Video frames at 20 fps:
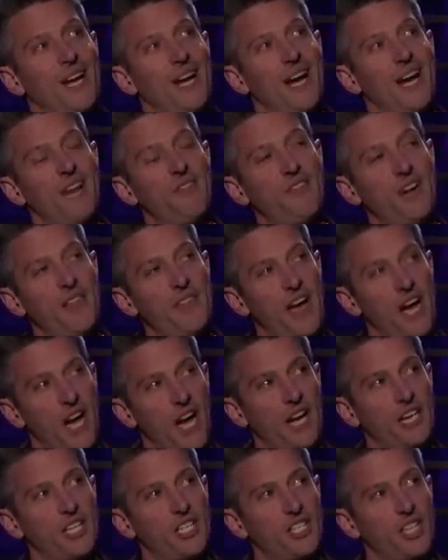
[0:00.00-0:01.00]
I find the
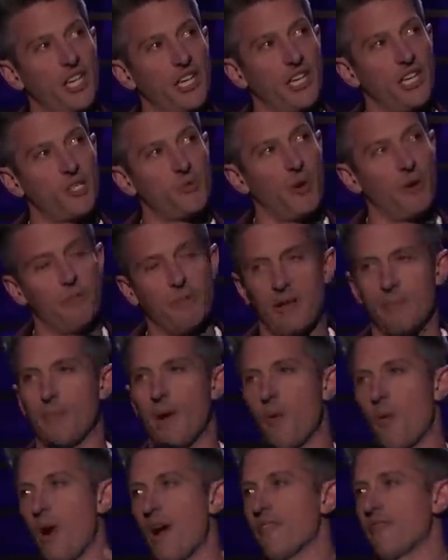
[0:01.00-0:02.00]
hardest thing is when me and
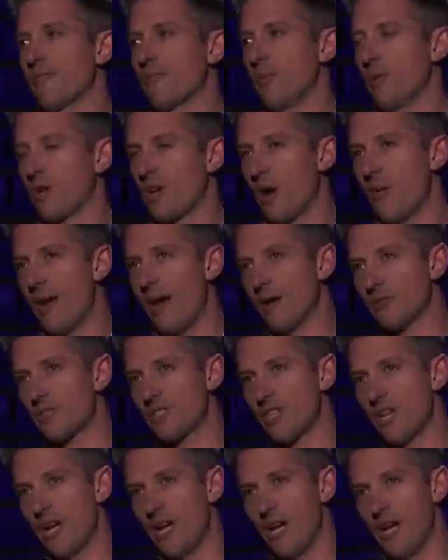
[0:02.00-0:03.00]
my wife will go
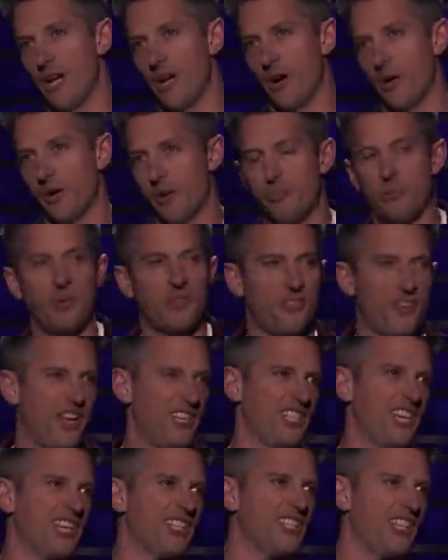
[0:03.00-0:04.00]
out uh, on a
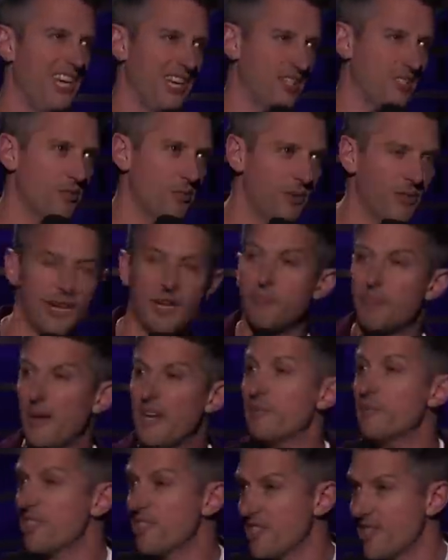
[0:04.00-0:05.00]
pathetic date. We'll get a
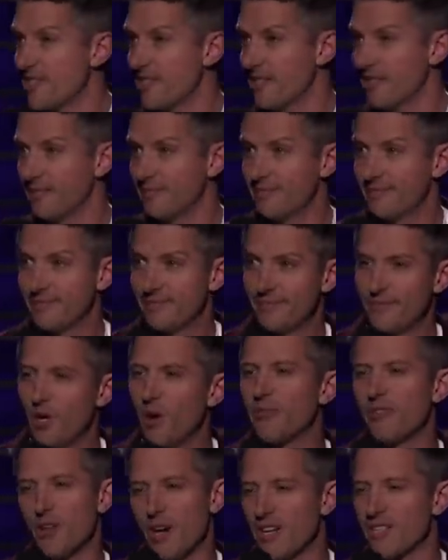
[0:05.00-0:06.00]
babysitter.
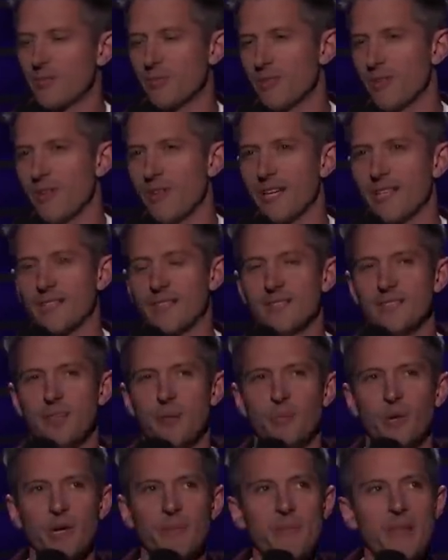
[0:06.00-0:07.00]
Not for us, we're not that
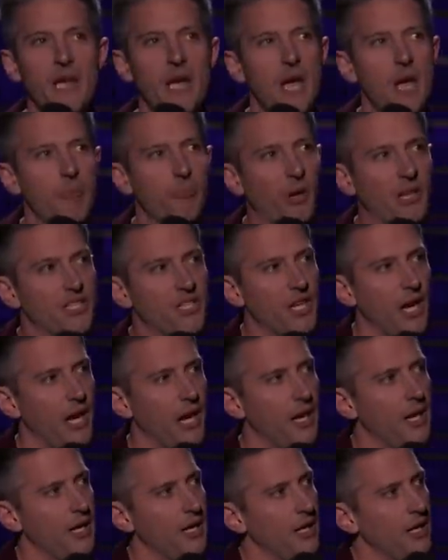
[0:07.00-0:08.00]
contemporary. But
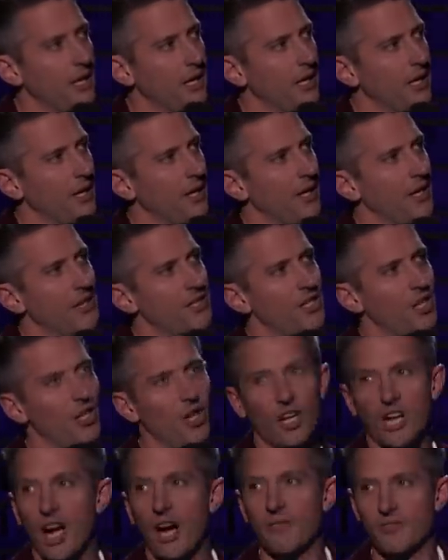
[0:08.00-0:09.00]
uh, to
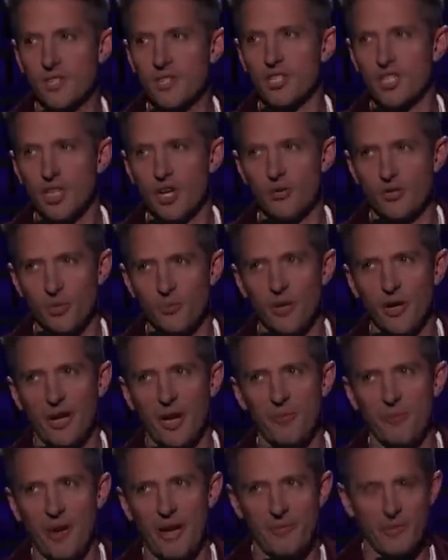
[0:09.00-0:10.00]
look after the children. We'll get
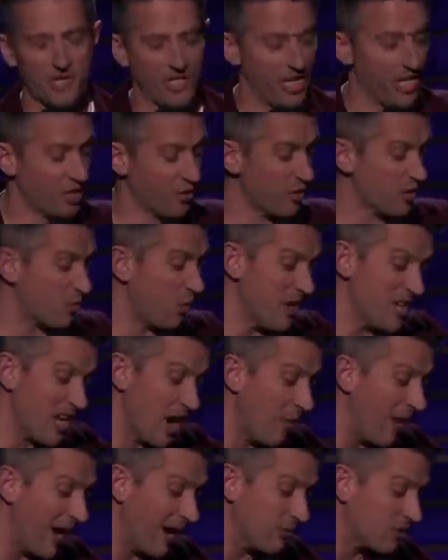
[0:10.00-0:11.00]
a babysitter as we
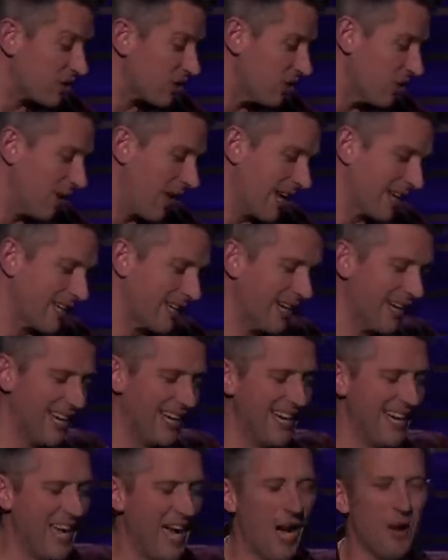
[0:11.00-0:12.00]
go out to like a,
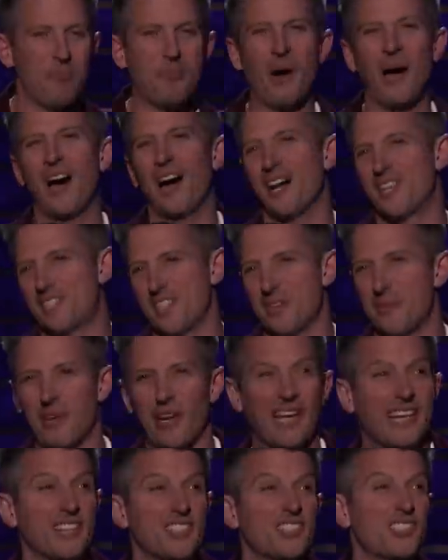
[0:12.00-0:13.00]
a party, but
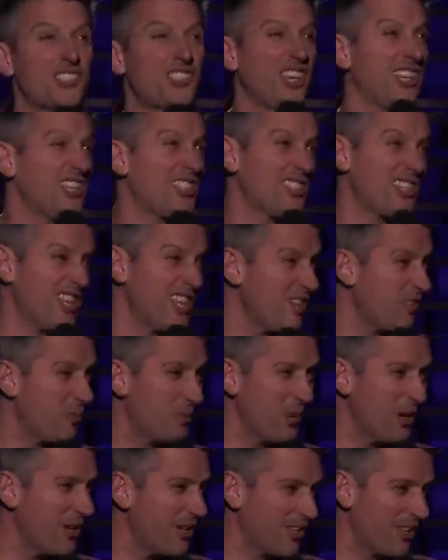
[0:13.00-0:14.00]
like a 60th
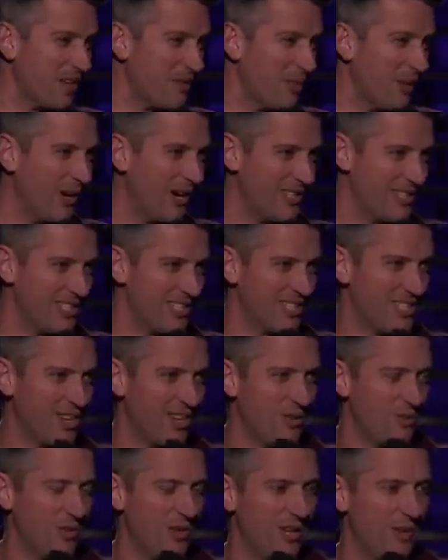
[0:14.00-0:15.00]
birthday party.
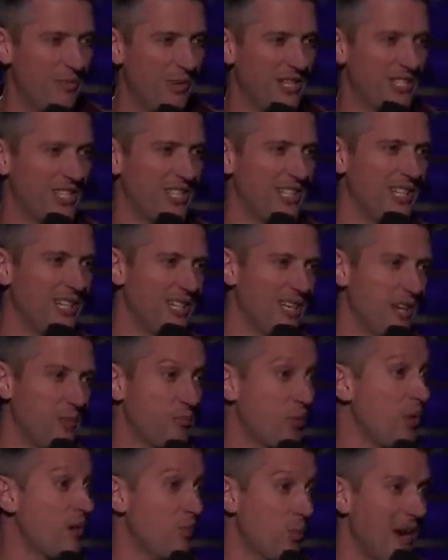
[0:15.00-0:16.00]
So uh, basically a
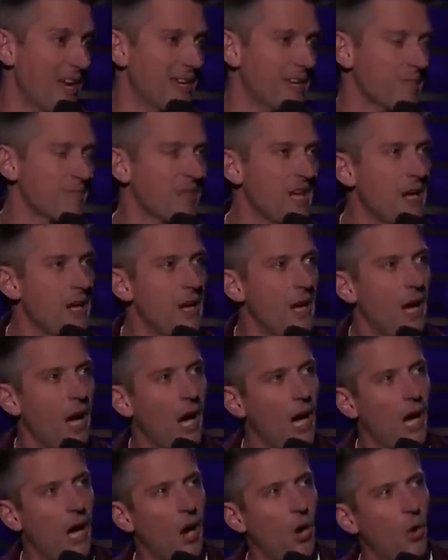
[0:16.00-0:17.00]
pre wake.
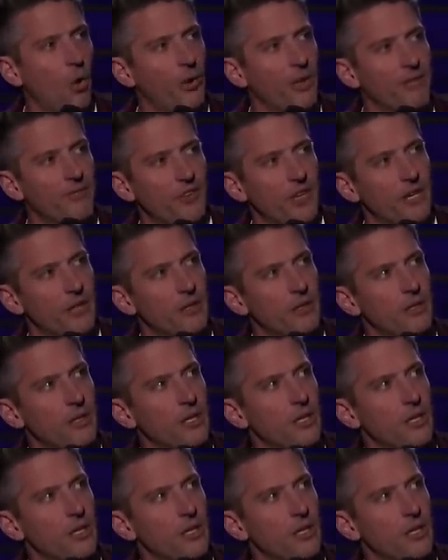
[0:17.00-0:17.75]
Uh, or even.